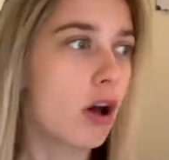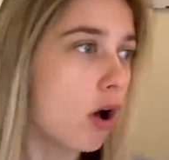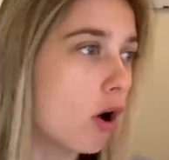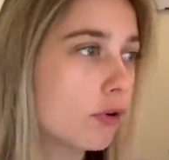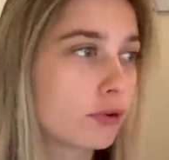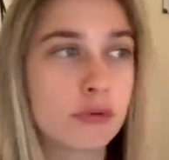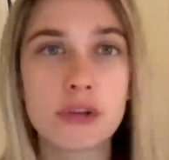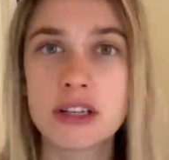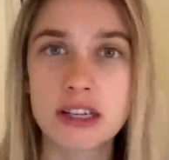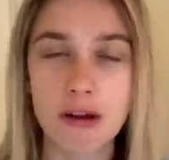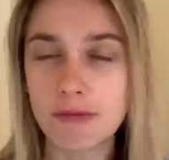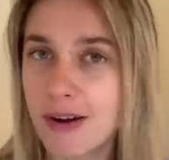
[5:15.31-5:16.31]
Arsenal going
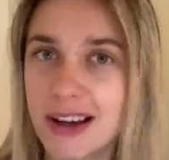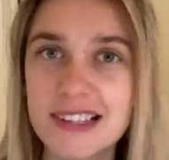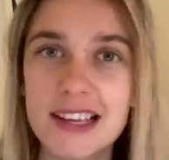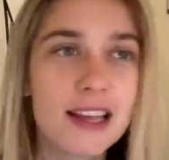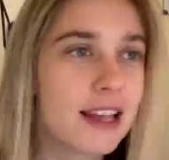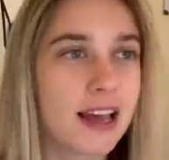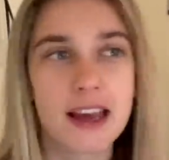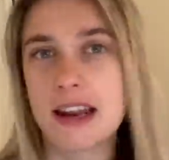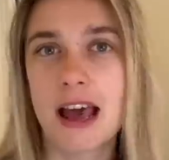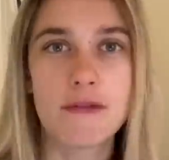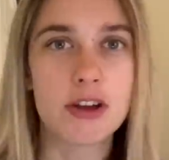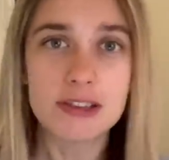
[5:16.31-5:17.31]
to get Rice and
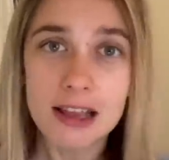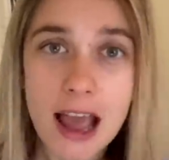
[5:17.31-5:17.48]
Havertz.